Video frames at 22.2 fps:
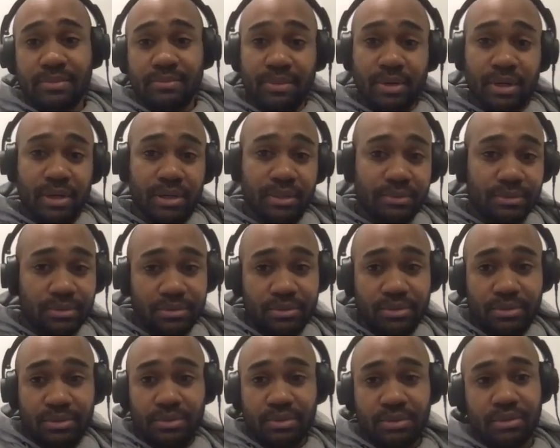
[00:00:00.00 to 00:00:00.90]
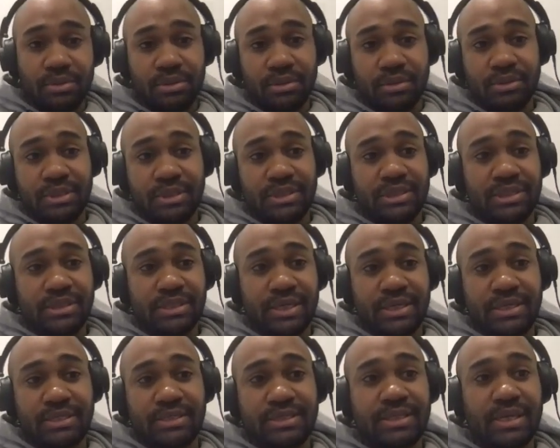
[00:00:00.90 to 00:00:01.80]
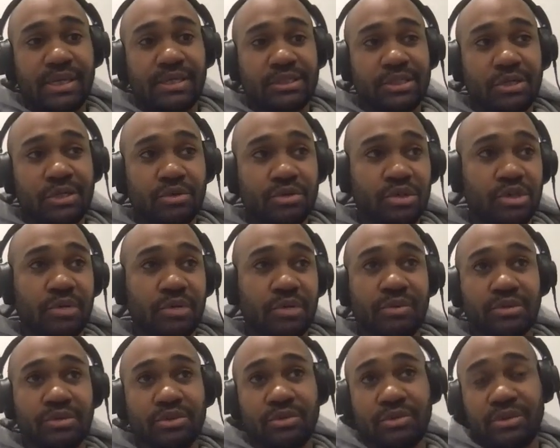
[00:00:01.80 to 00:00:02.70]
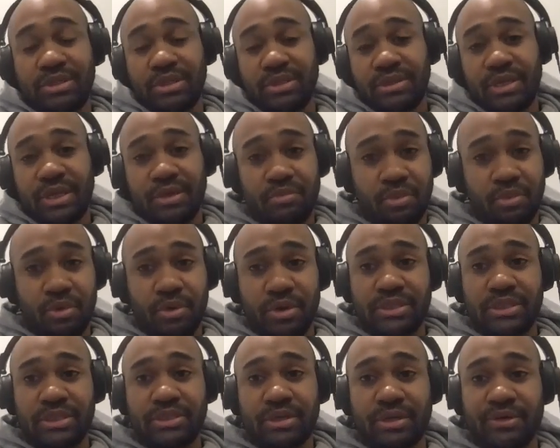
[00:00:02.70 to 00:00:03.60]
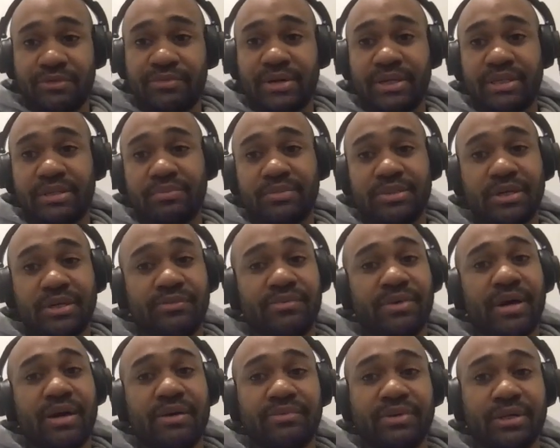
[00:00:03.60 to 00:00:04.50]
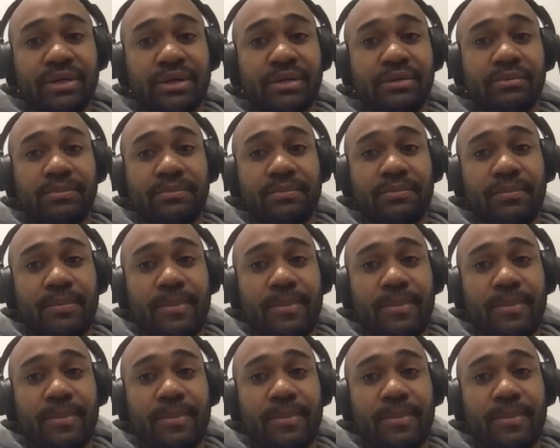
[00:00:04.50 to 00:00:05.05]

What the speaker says: But, you know, he's decided to take the Chelsea job on, so he's in deep waters. He's got to find himself out of it now.